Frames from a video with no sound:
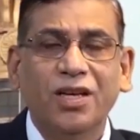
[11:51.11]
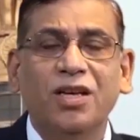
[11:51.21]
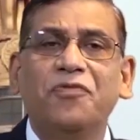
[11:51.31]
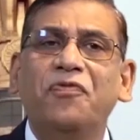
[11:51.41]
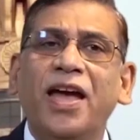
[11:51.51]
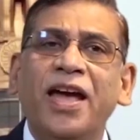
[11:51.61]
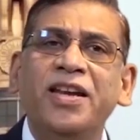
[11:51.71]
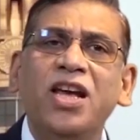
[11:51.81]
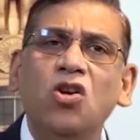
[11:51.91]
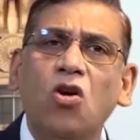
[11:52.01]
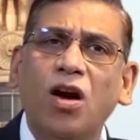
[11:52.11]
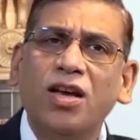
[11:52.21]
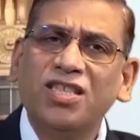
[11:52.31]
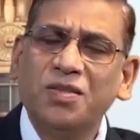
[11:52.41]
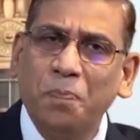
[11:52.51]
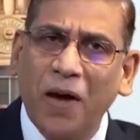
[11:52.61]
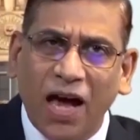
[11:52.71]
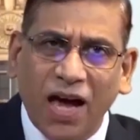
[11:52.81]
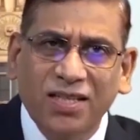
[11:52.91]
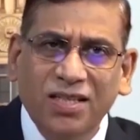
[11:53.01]
If any law is
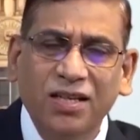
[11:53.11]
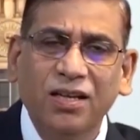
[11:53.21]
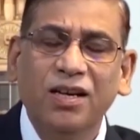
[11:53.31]
passed